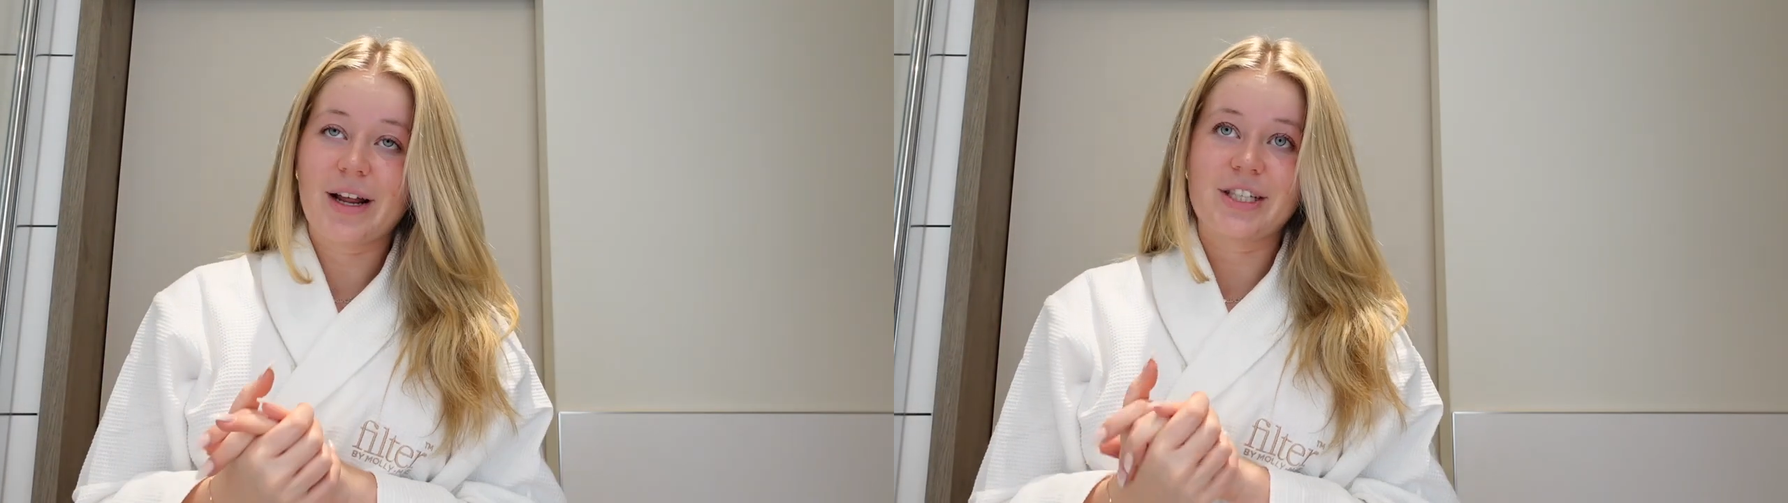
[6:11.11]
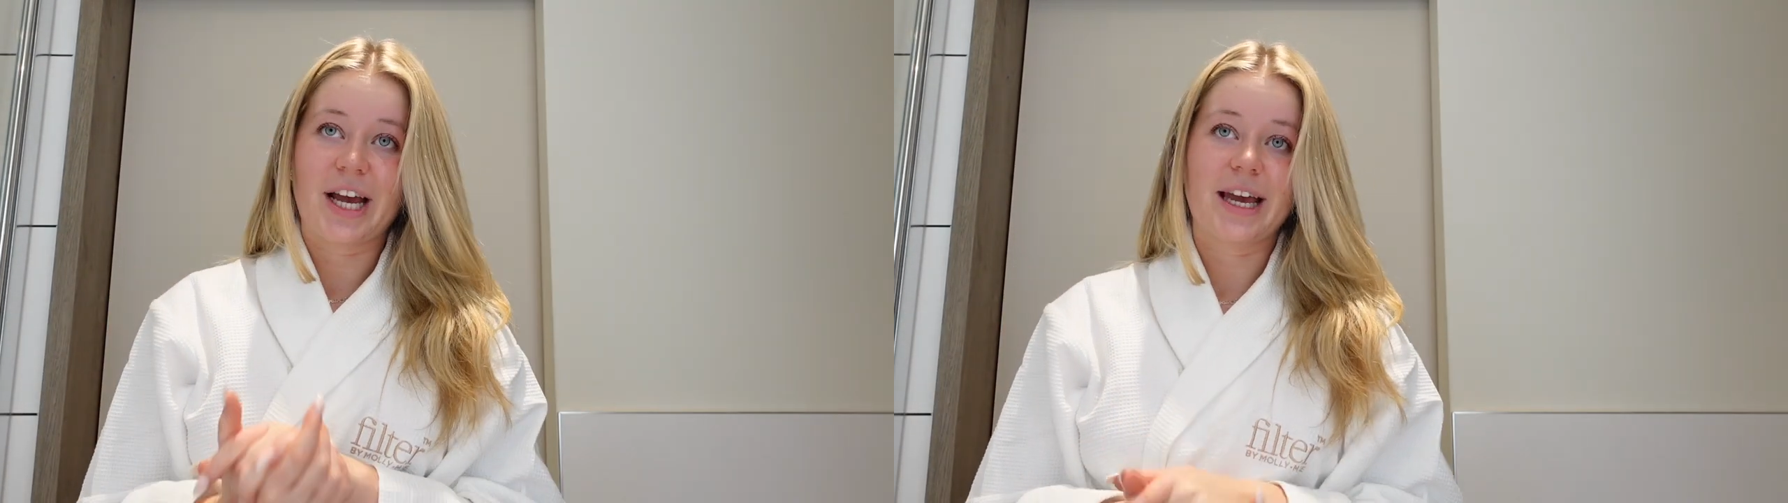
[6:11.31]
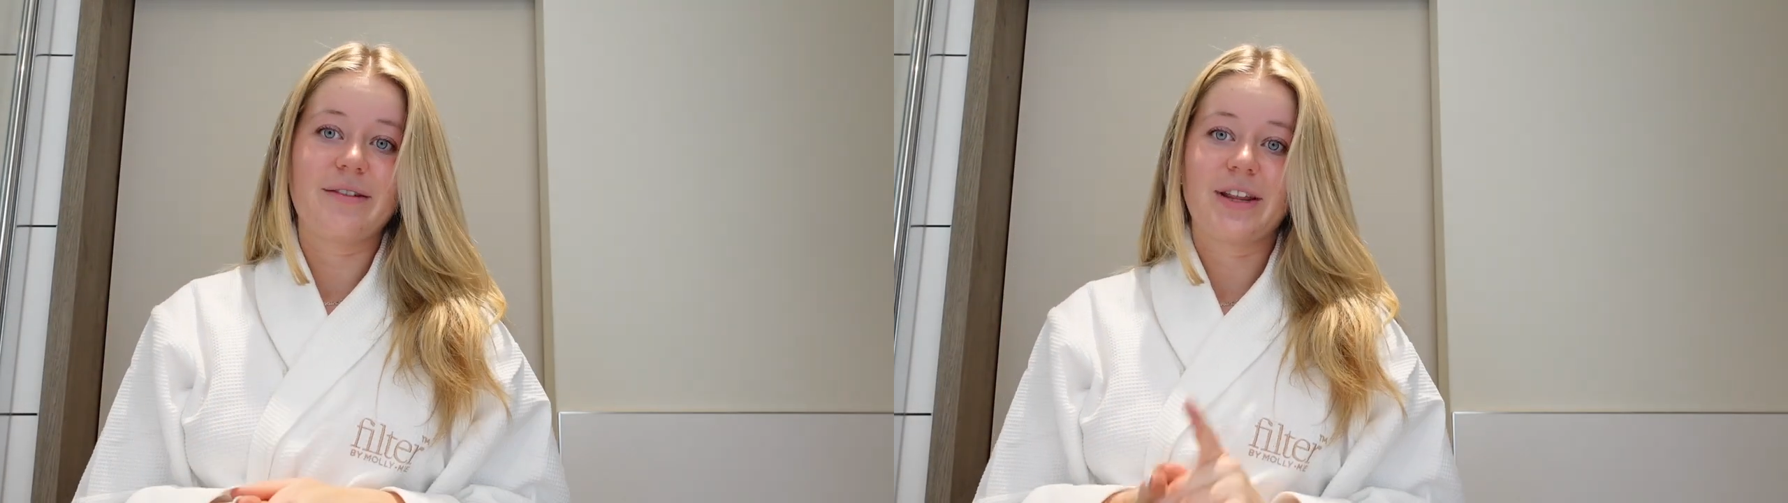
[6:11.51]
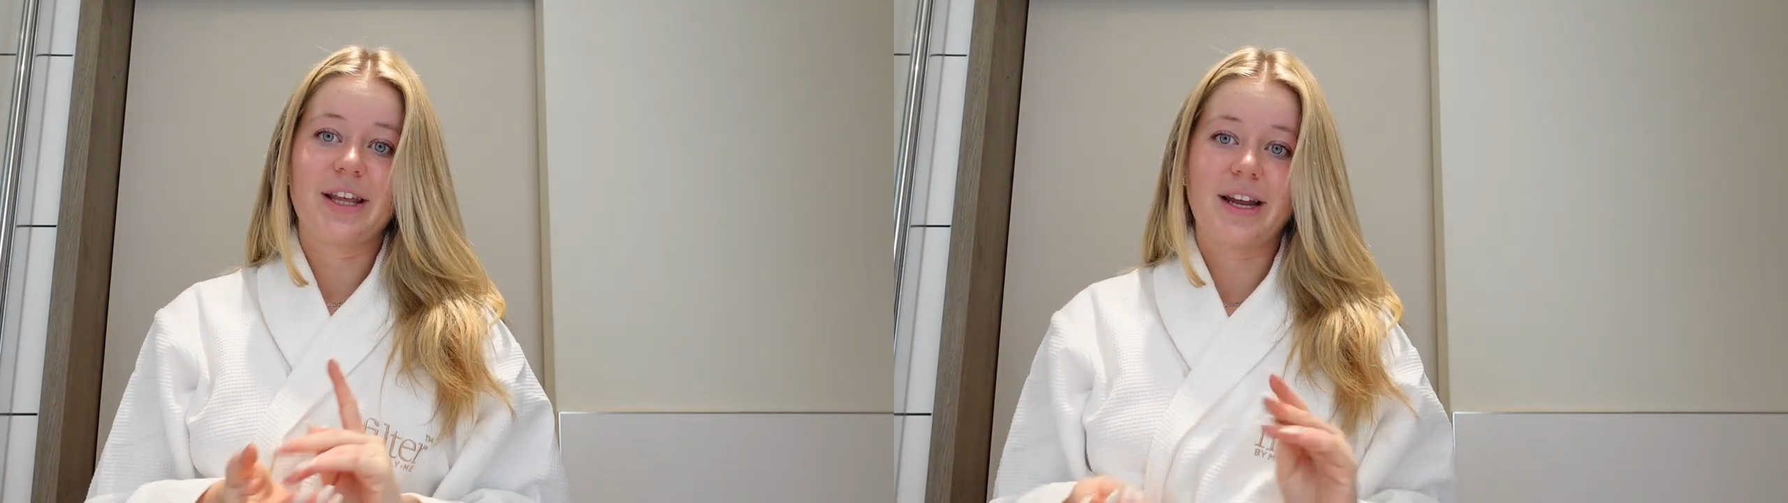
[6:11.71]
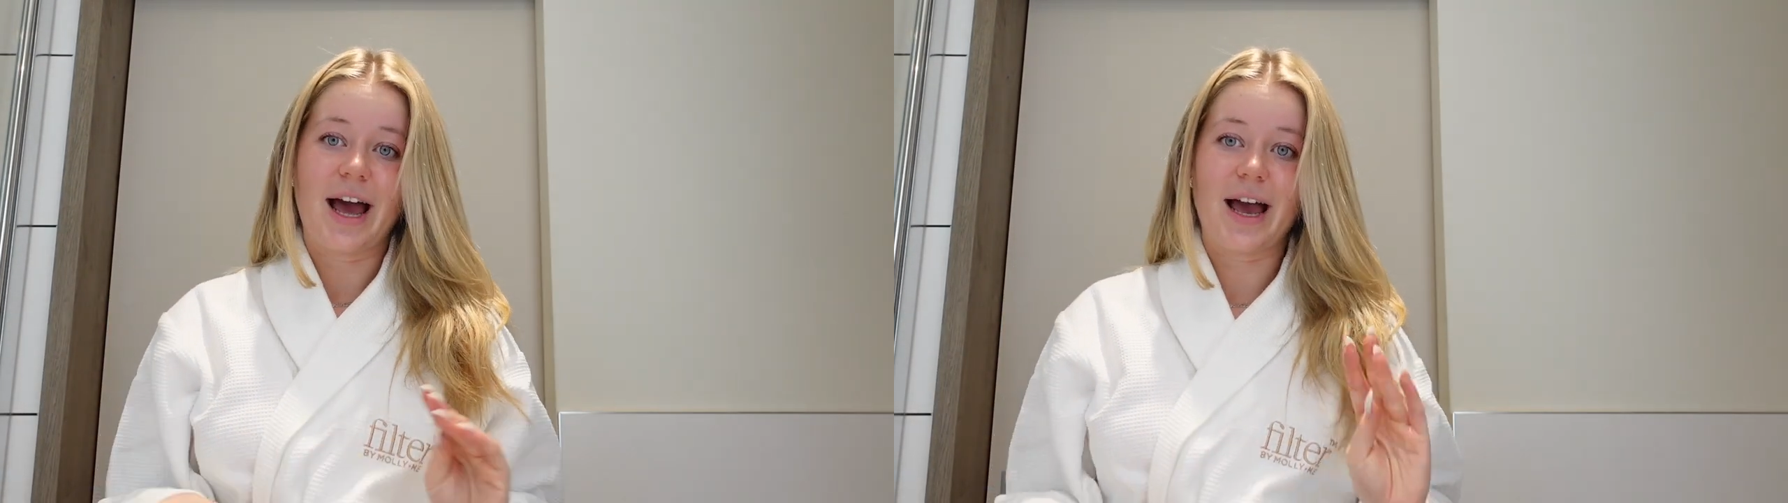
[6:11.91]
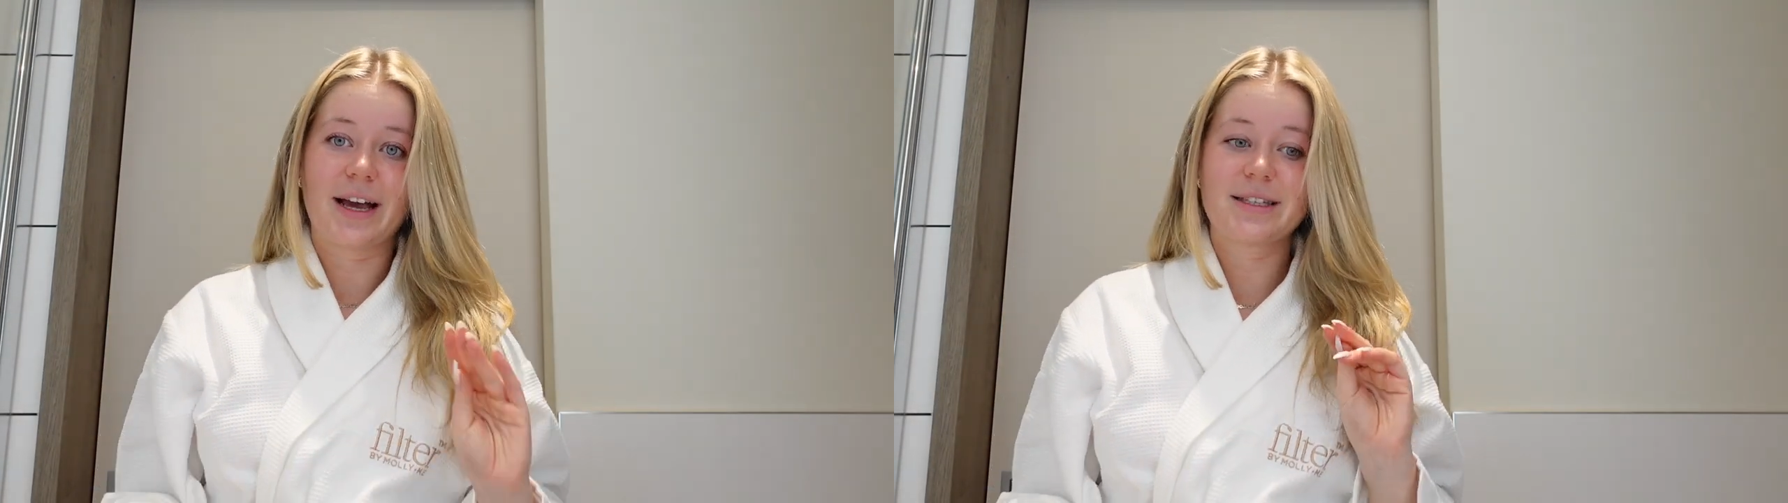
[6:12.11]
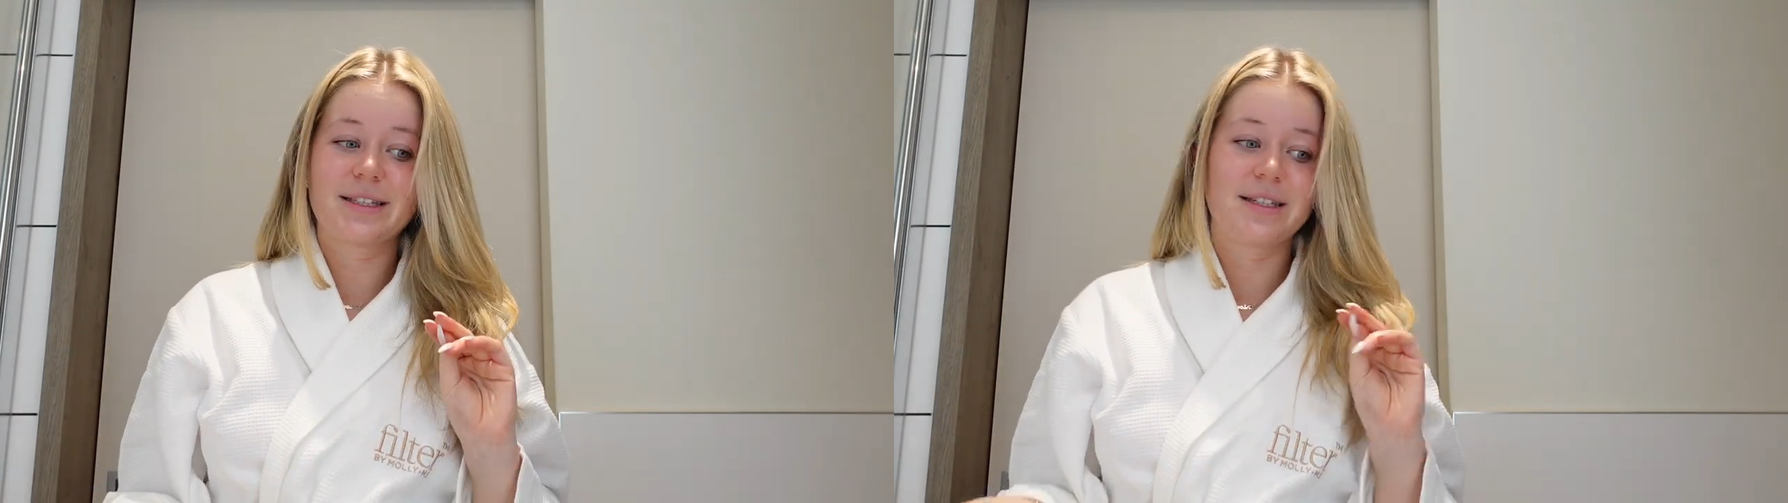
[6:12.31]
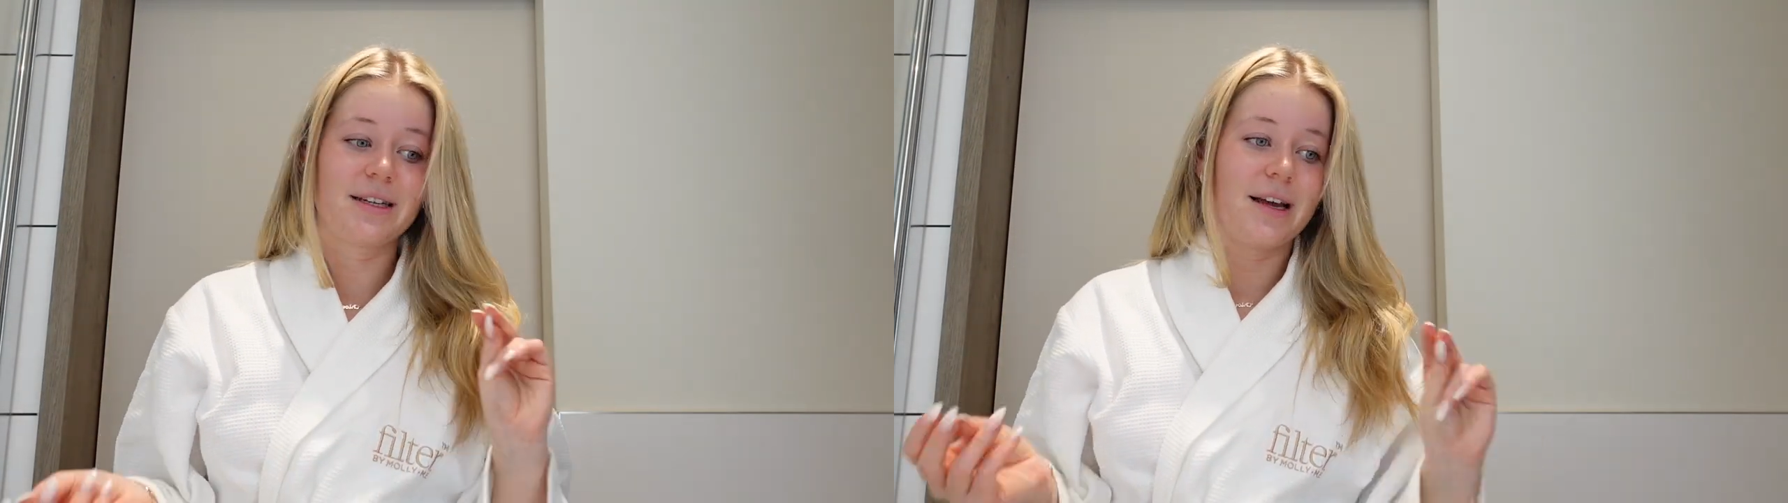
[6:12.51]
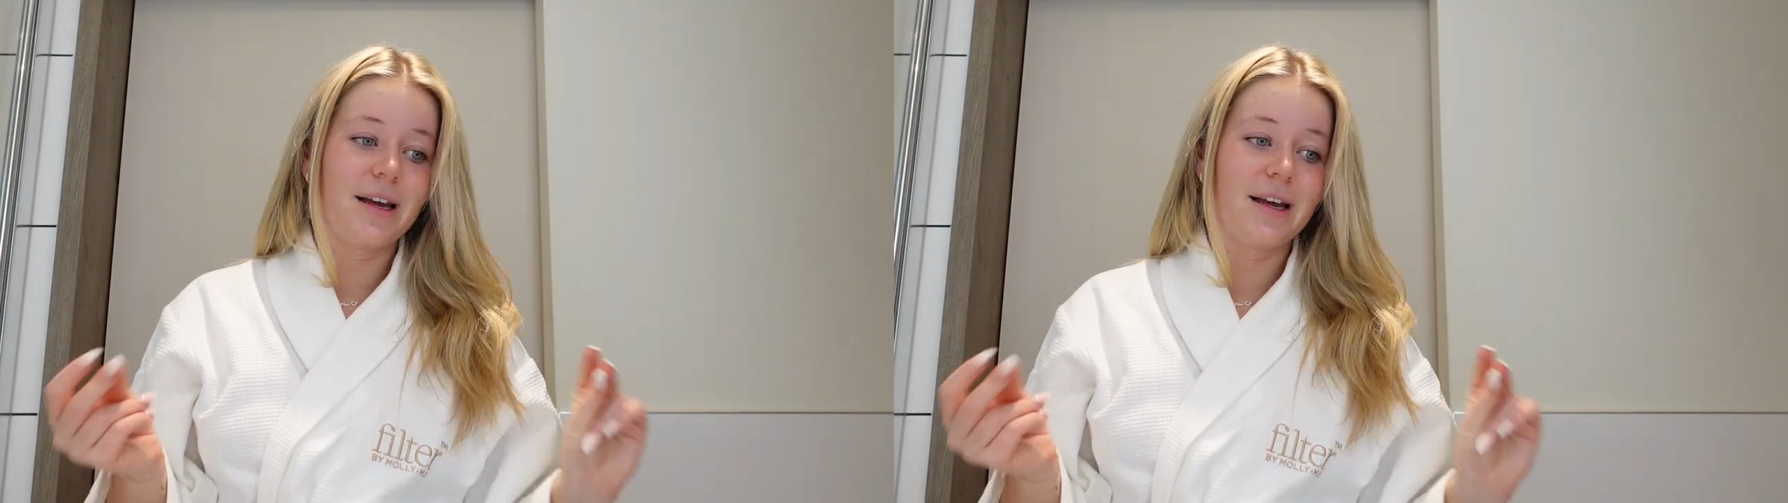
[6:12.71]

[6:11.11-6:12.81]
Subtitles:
I check in with you next,